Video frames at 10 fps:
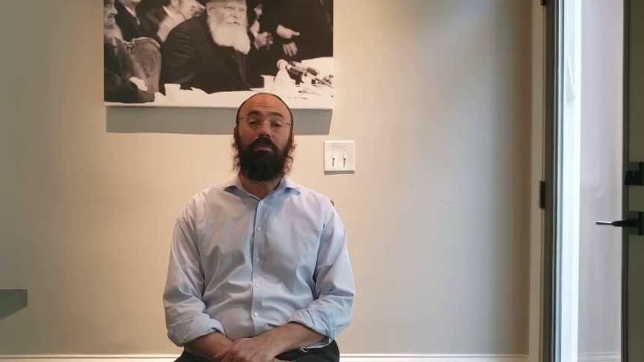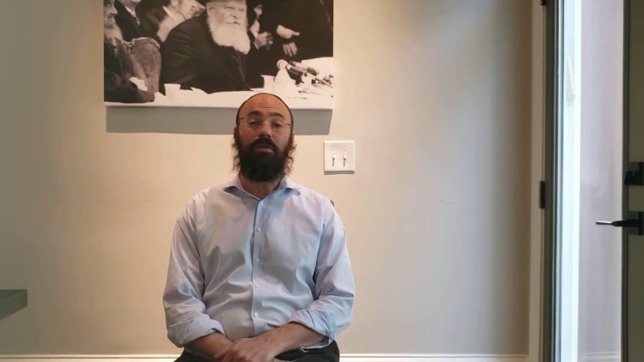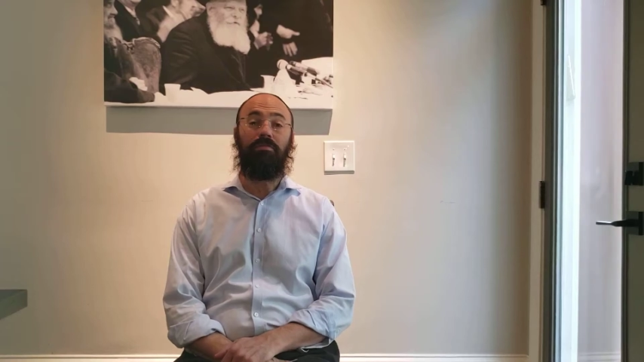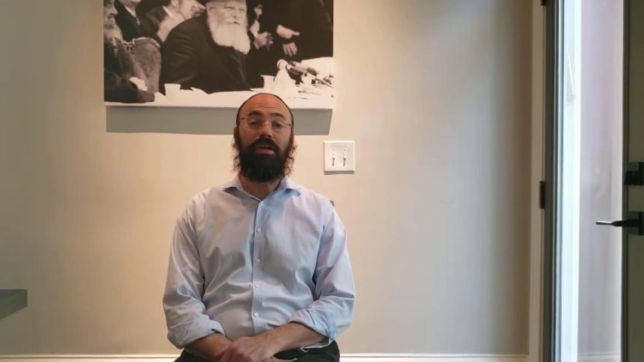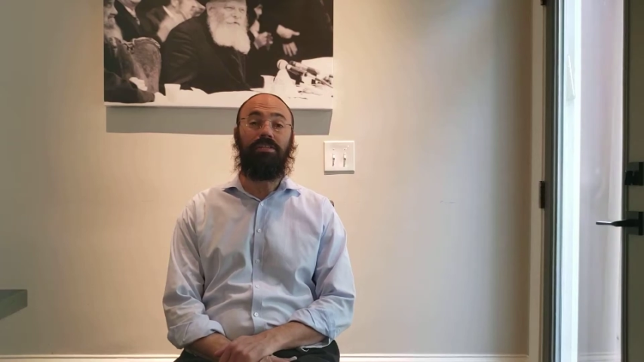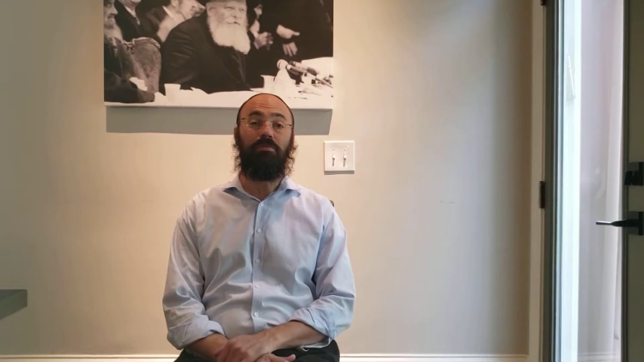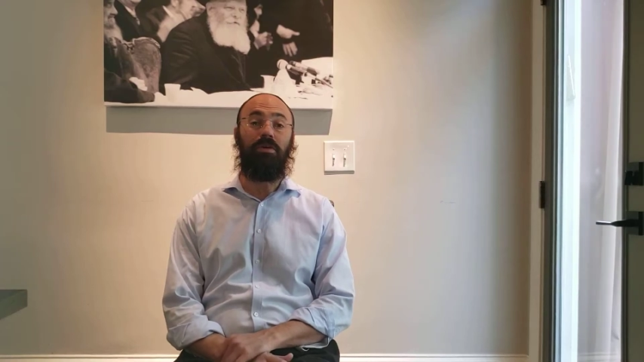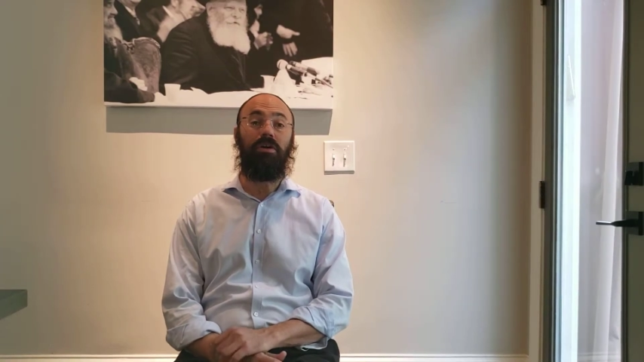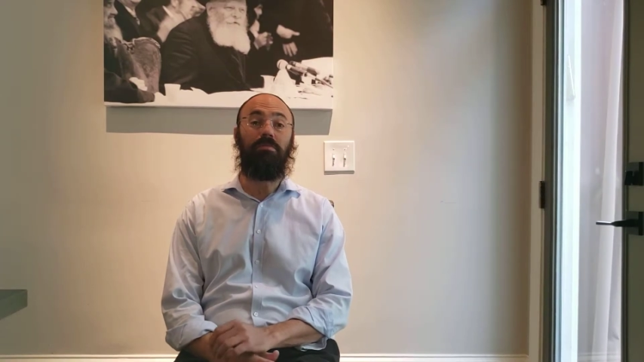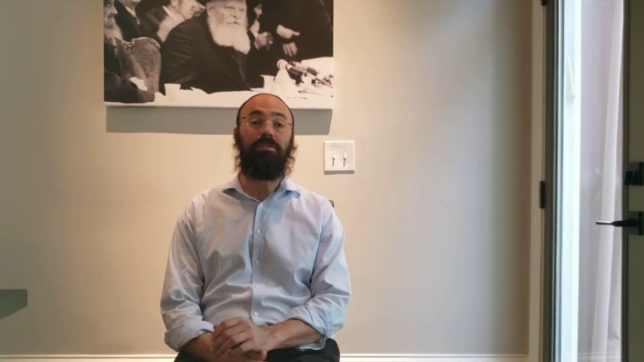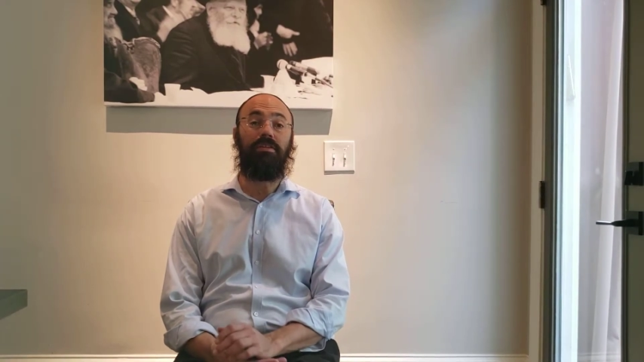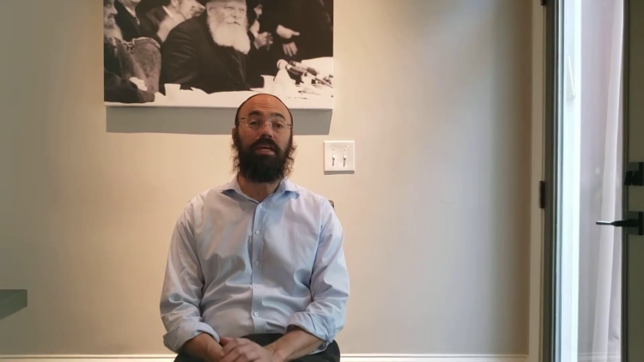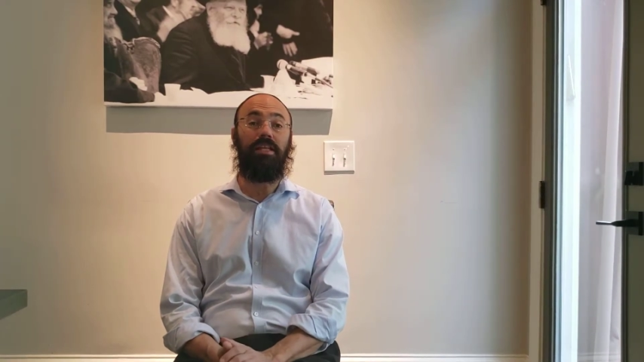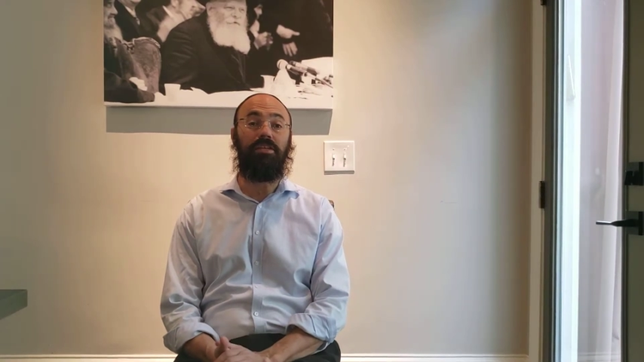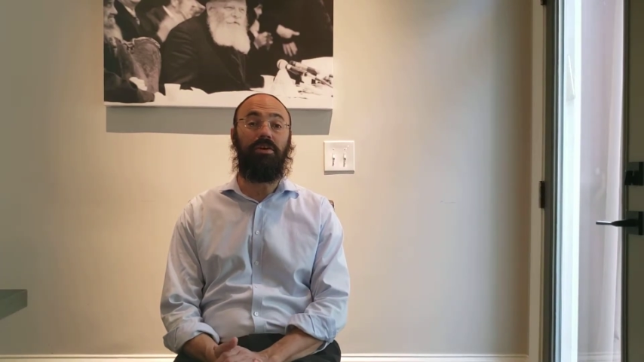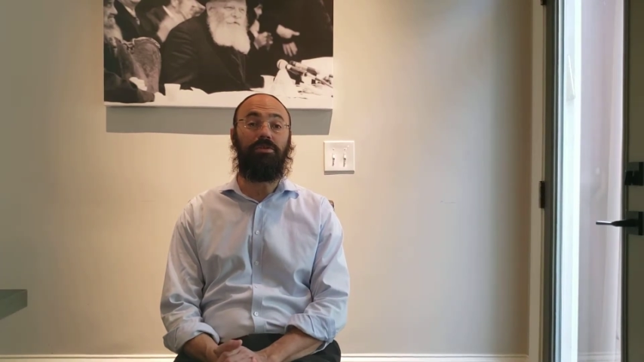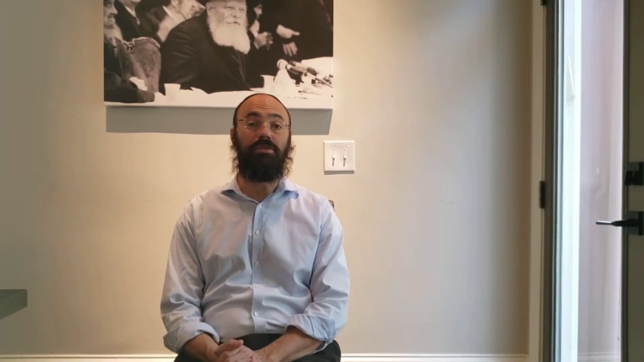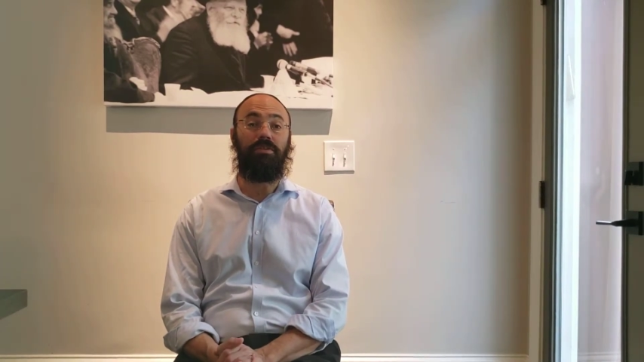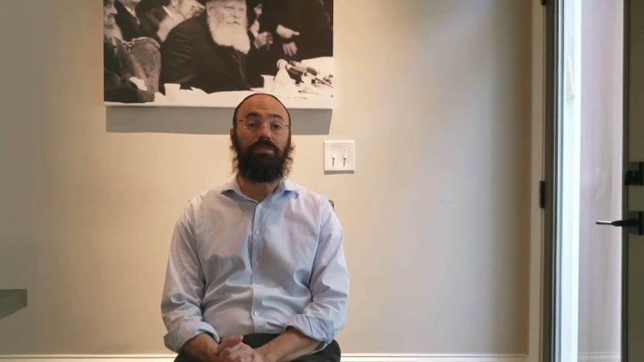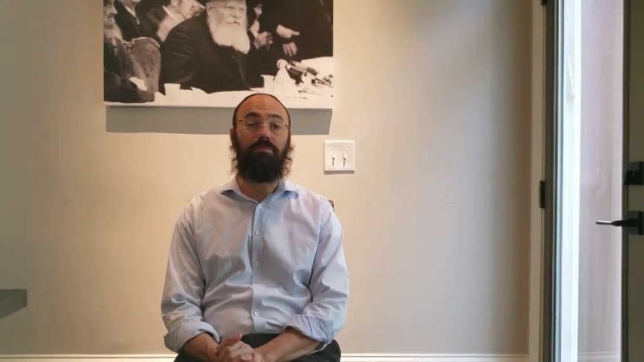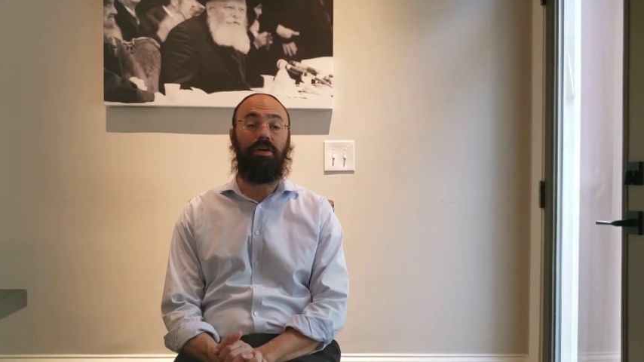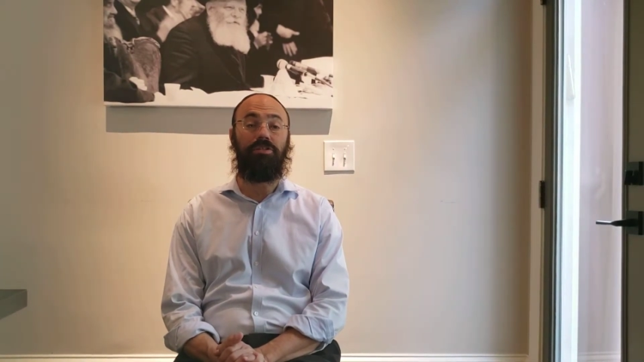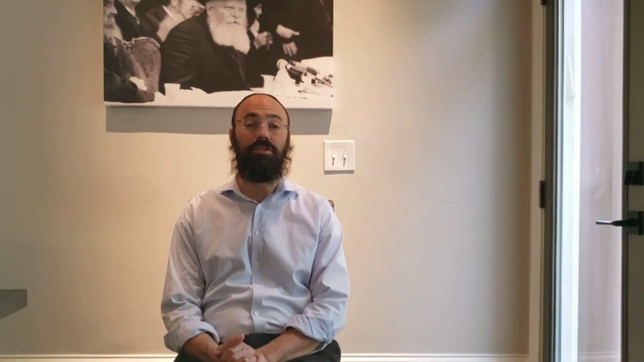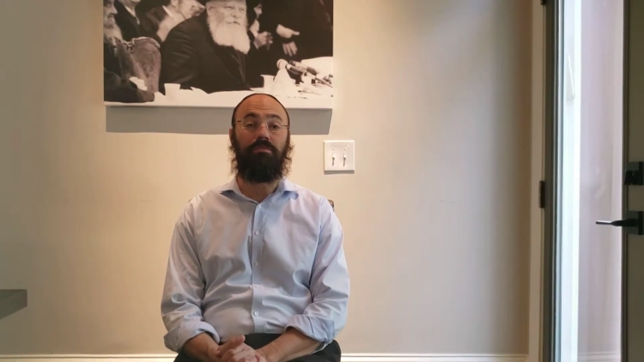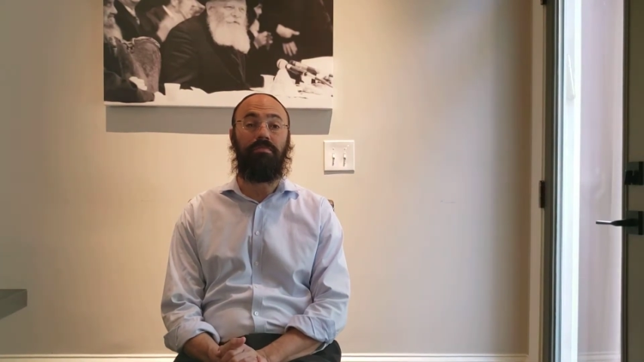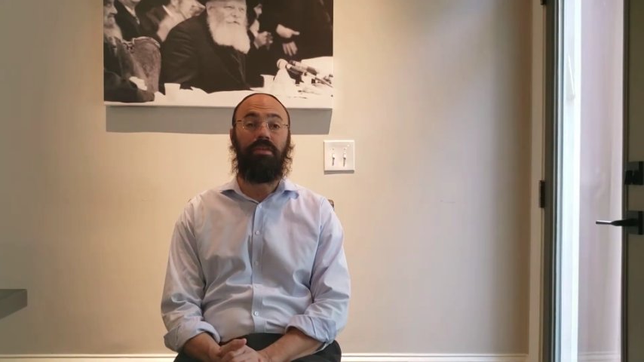my friends, and welcome to Daily Dose of Inspiration.